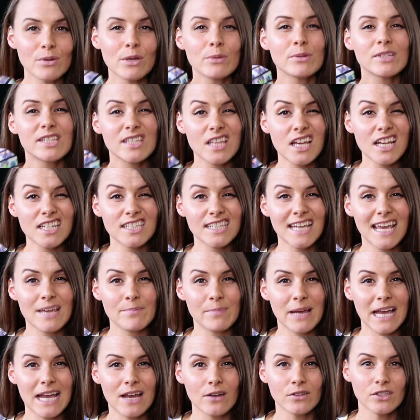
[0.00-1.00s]
it was
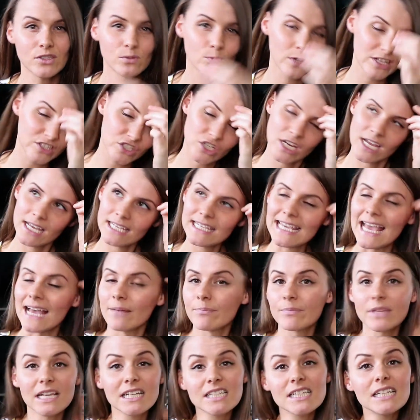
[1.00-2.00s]
£38, which, yeah,
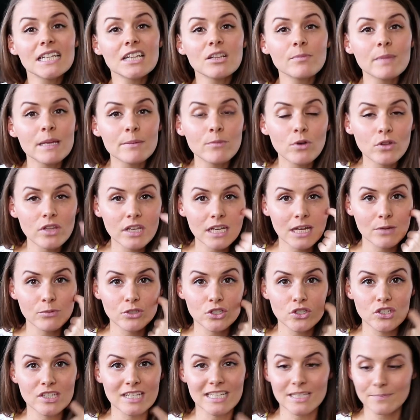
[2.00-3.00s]
is a little bit more than I would
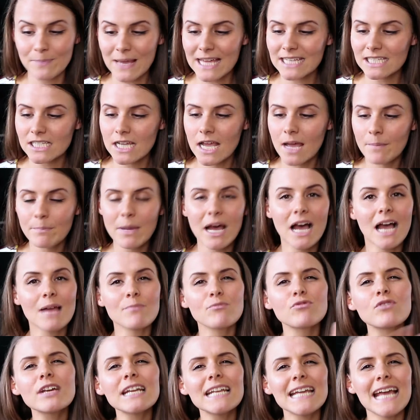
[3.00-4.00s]
usually spend, but
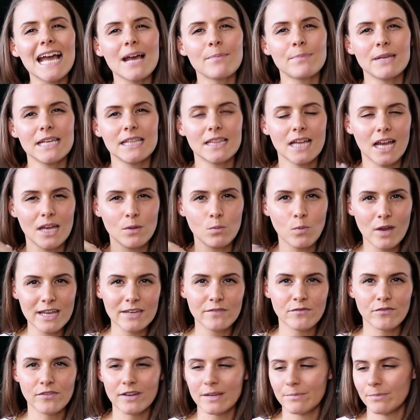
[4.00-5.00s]
I'm really happy that I
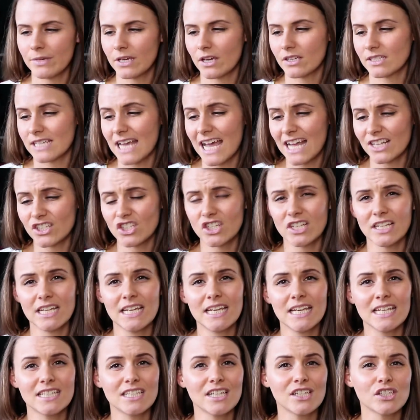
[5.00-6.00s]
went for it because
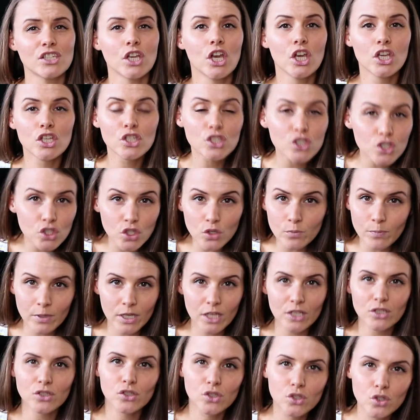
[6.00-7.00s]
actually it is
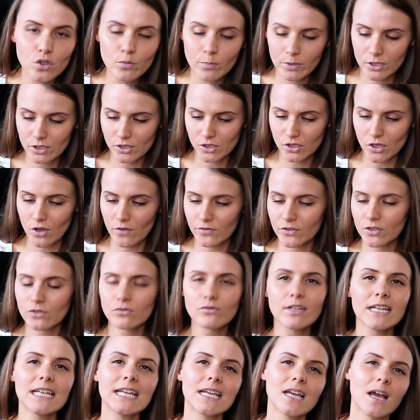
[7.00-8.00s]
super, super soft,
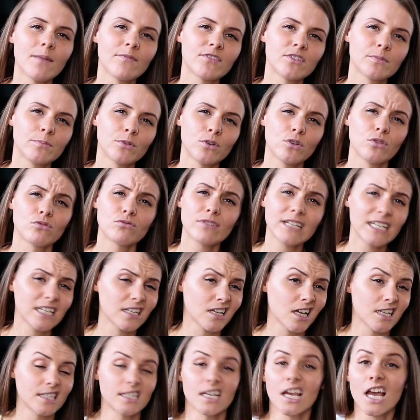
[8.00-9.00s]
really comfortable, really
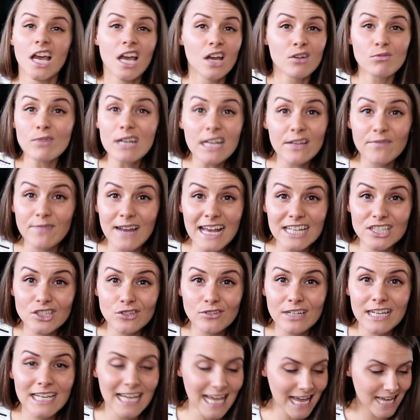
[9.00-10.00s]
nice, really
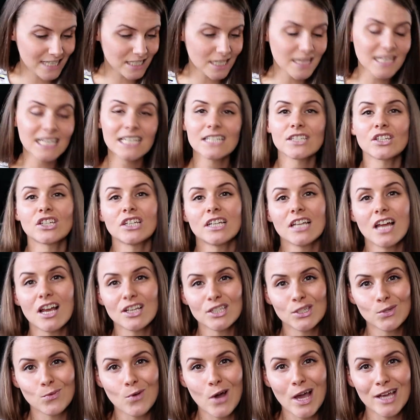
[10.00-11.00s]
flattering, and I think it's gonna
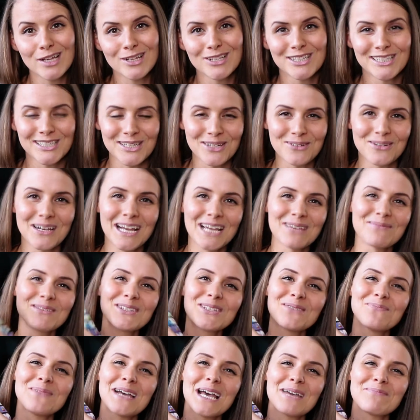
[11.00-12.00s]
last a while, so I'm
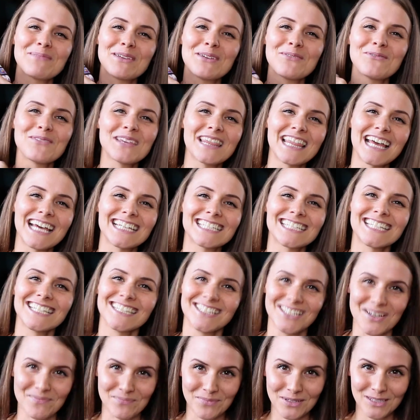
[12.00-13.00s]
super happy with that
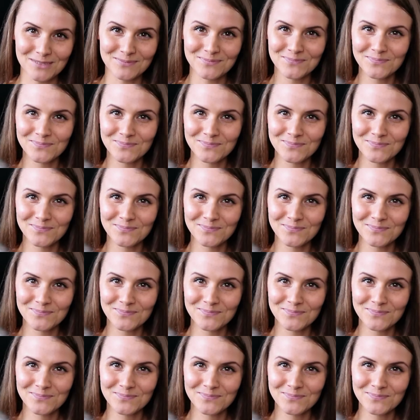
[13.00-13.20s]
jumper.